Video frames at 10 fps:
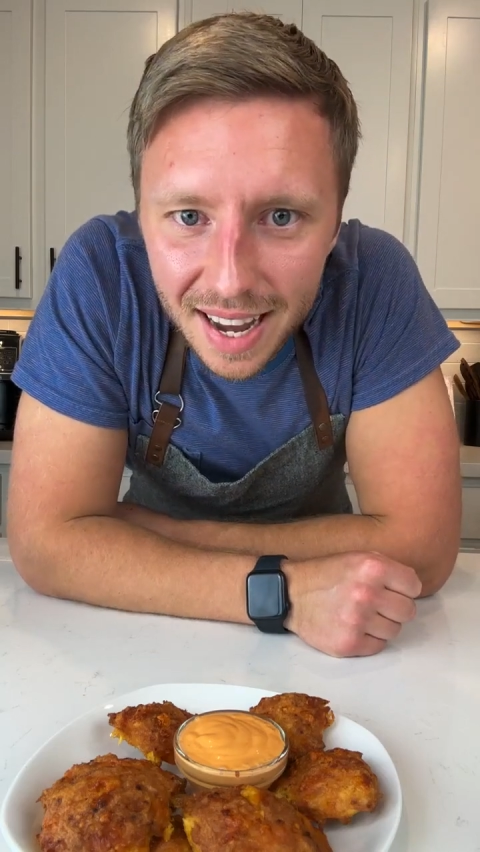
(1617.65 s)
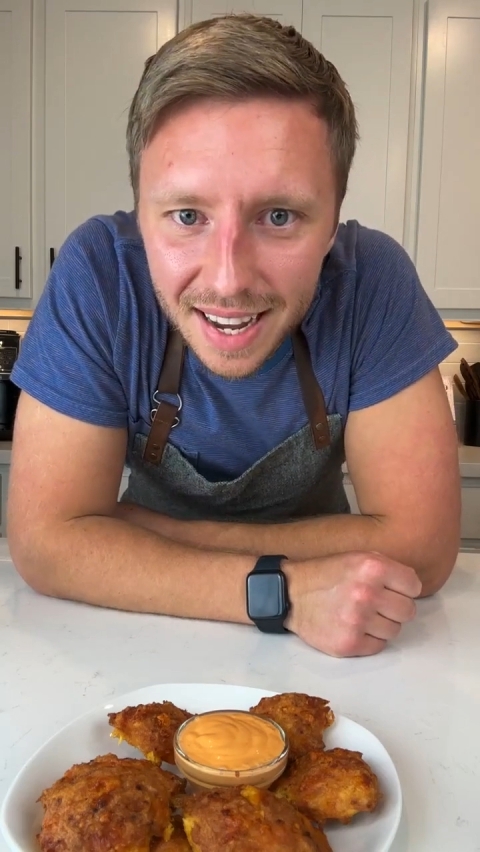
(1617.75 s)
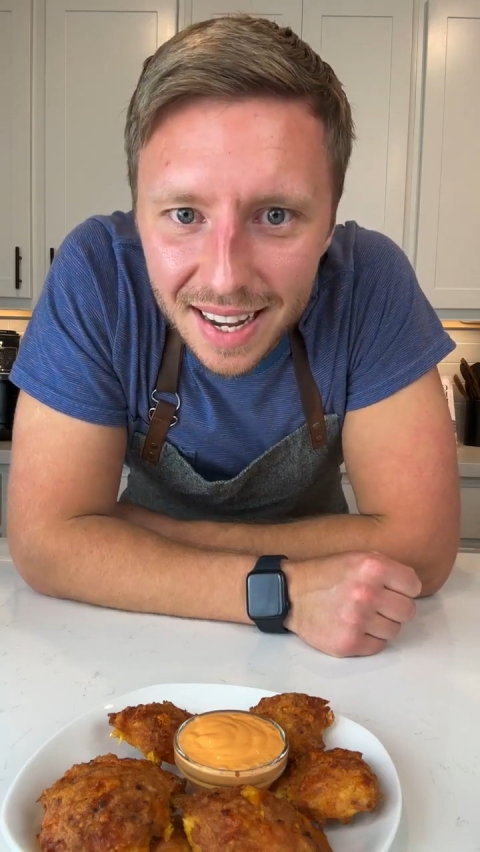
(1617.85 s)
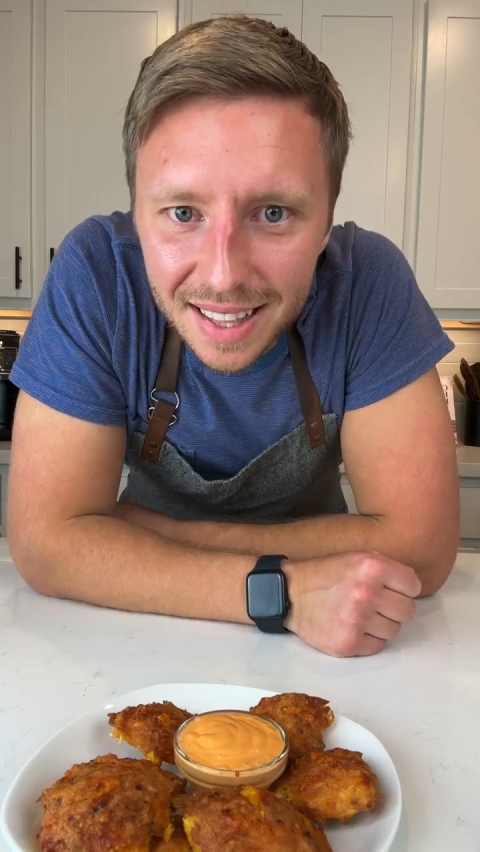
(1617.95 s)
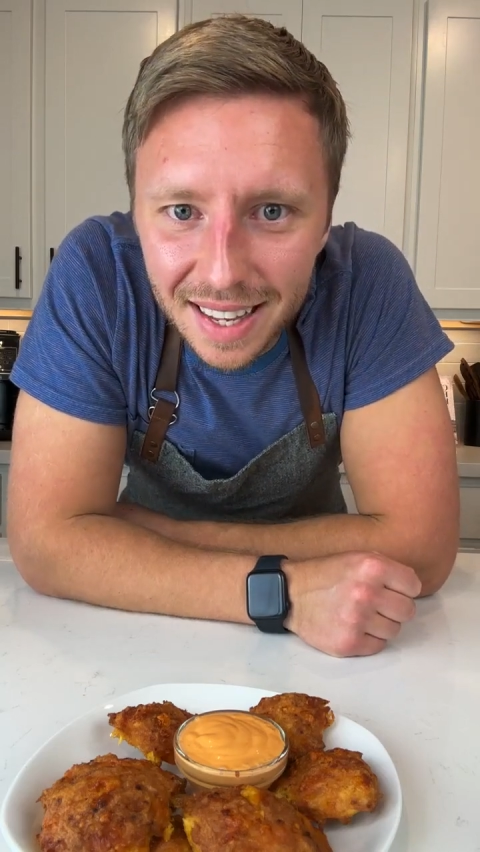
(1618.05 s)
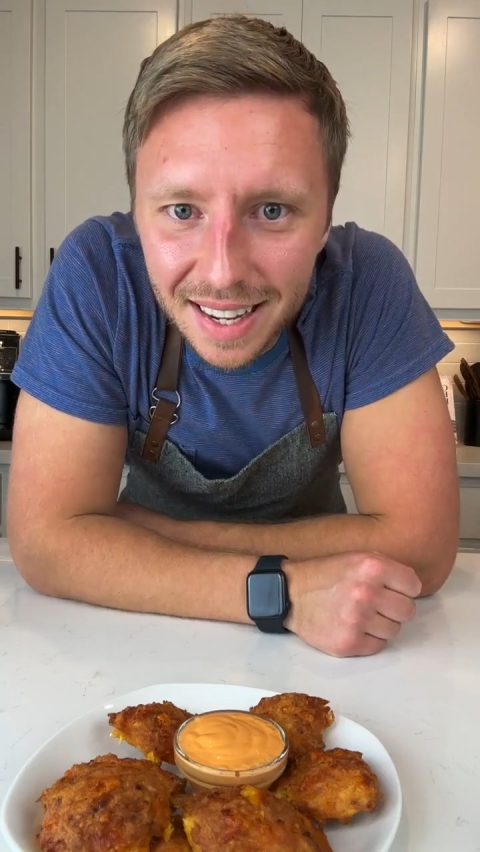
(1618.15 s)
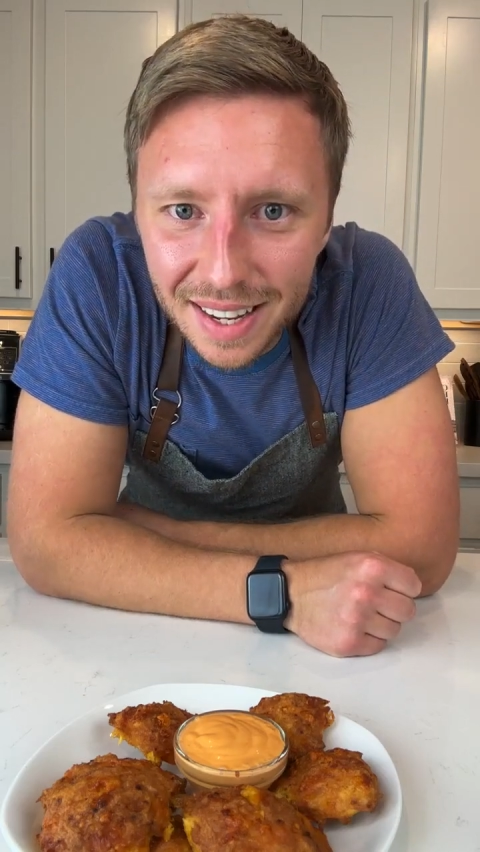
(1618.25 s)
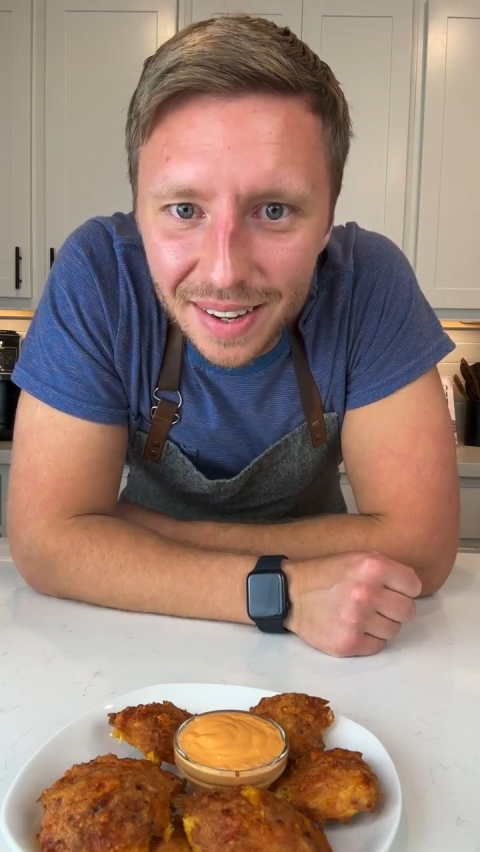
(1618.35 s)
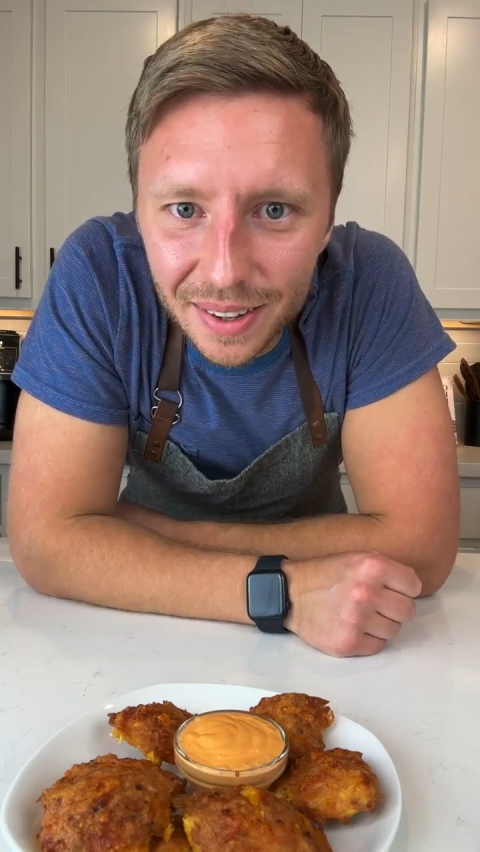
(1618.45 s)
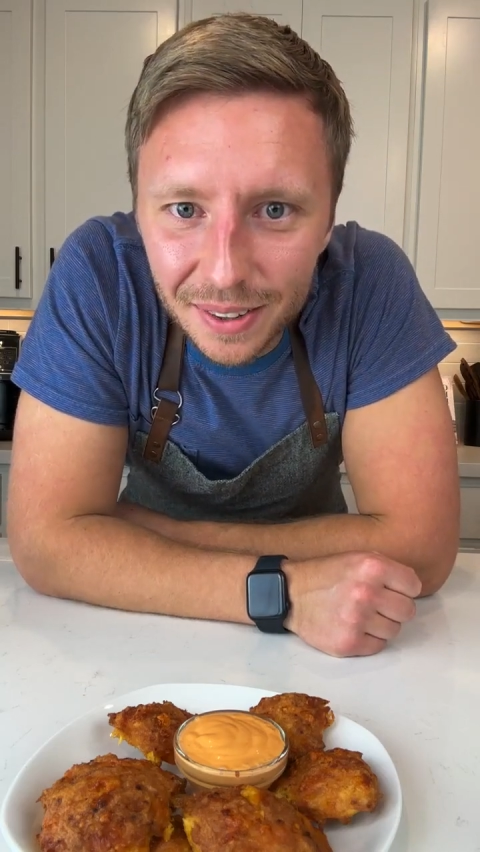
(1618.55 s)
Hey,
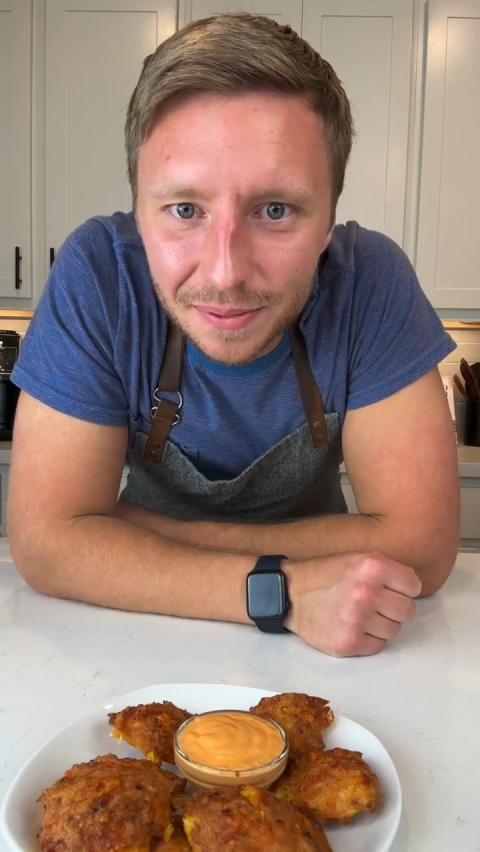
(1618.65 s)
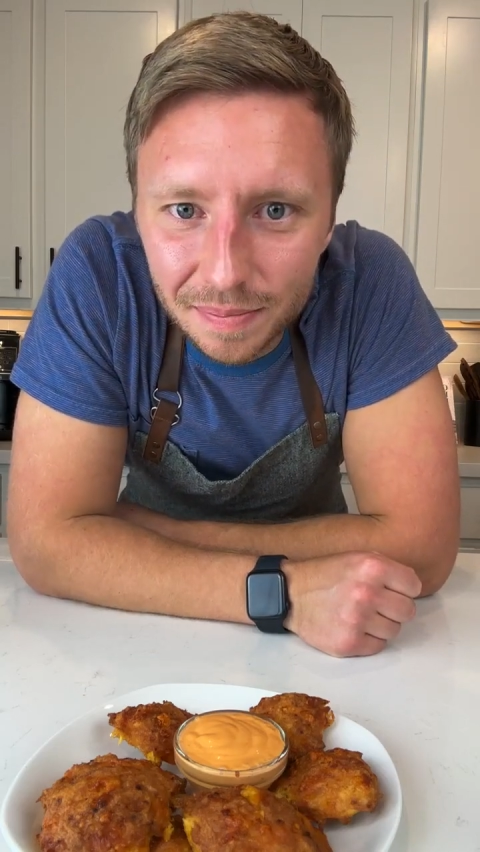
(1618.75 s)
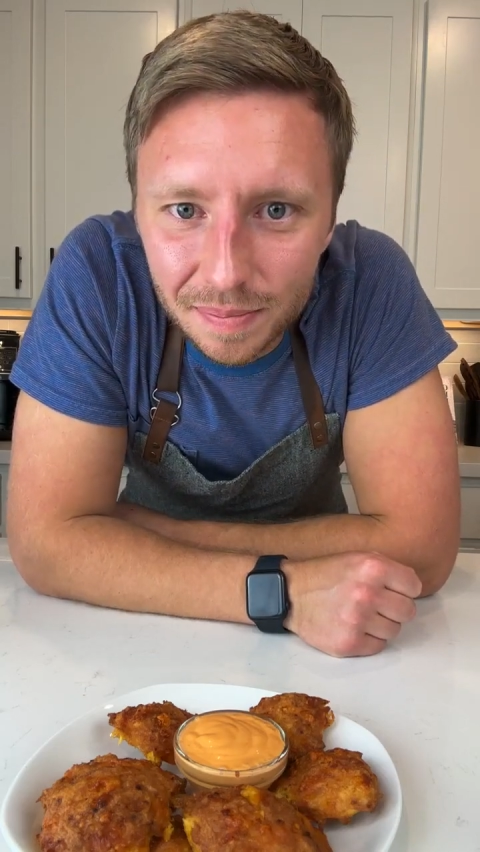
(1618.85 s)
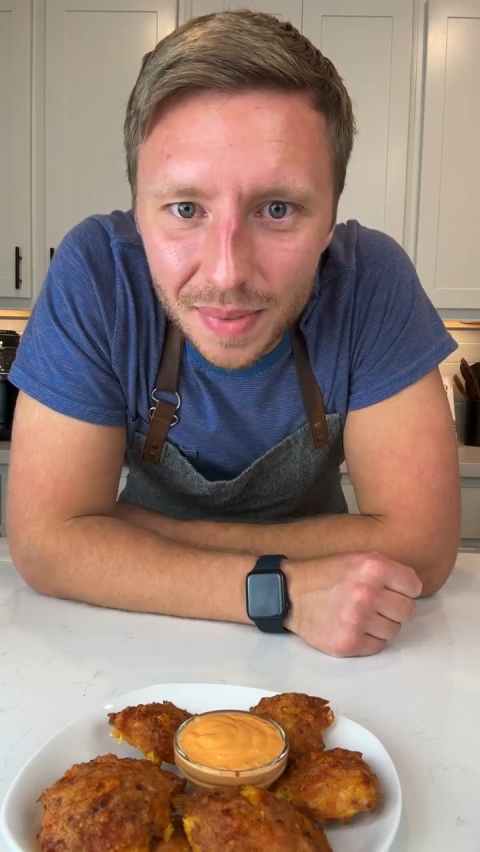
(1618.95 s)
thank you.